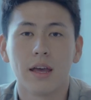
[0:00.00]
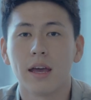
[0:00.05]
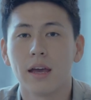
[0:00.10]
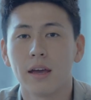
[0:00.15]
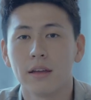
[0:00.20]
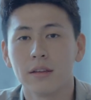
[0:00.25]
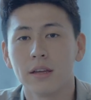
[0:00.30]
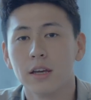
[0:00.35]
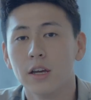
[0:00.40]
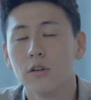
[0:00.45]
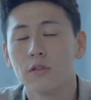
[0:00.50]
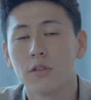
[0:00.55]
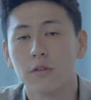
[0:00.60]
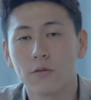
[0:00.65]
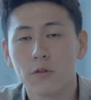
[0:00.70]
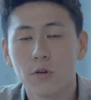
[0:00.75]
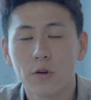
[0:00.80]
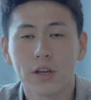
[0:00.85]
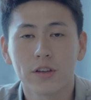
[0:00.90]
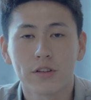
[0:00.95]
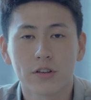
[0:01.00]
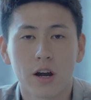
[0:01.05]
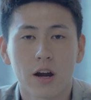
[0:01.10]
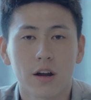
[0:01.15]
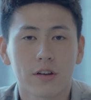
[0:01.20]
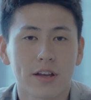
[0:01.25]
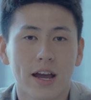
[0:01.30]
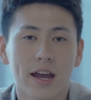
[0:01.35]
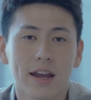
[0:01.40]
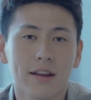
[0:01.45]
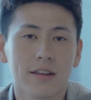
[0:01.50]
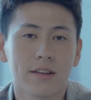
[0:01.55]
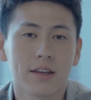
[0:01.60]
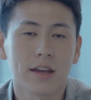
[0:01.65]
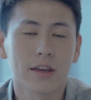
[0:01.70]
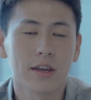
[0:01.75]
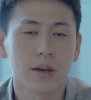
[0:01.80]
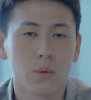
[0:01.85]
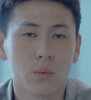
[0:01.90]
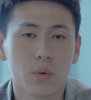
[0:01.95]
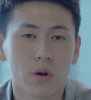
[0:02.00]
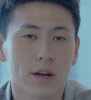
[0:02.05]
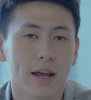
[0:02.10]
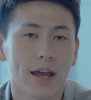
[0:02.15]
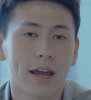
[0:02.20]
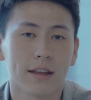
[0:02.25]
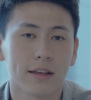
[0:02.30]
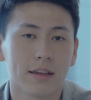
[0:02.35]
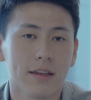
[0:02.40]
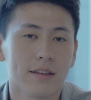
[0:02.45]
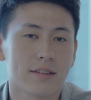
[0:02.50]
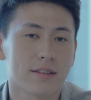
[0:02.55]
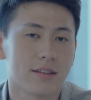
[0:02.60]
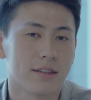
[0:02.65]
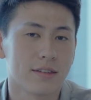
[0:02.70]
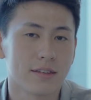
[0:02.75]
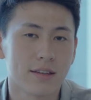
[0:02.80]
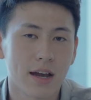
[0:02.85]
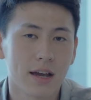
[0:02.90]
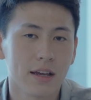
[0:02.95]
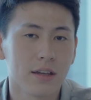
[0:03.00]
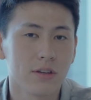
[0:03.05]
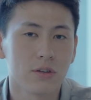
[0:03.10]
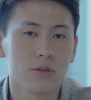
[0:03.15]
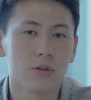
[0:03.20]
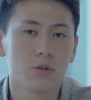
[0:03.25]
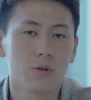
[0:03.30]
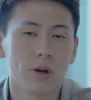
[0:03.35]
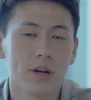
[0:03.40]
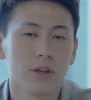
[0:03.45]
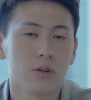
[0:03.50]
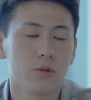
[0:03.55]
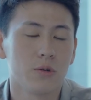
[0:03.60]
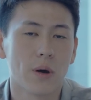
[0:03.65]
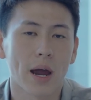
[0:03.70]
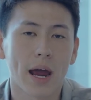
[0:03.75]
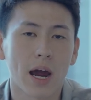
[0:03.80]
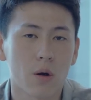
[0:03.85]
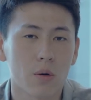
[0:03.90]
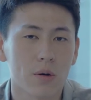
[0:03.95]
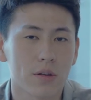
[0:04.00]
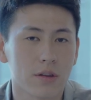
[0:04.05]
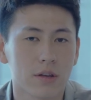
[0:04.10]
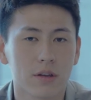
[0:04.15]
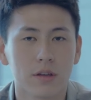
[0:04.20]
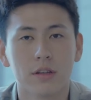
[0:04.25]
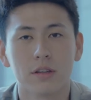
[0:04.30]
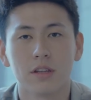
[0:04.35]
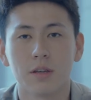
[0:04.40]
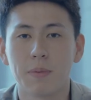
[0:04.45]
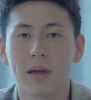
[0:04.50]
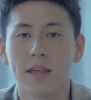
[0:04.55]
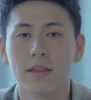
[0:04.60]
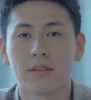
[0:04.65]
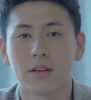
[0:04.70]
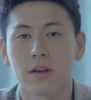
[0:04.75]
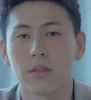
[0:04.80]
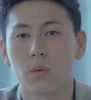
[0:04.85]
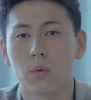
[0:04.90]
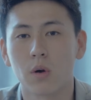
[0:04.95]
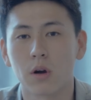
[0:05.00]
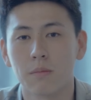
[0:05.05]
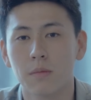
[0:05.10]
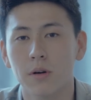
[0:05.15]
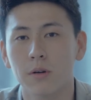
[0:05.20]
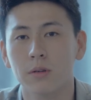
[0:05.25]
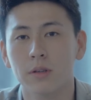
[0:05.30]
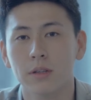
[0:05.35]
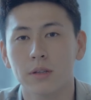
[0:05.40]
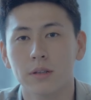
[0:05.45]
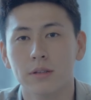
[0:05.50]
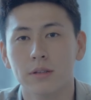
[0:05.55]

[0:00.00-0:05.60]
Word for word: And to fully charge the 89 can work at least 9 to 22 hours depends on the work mode.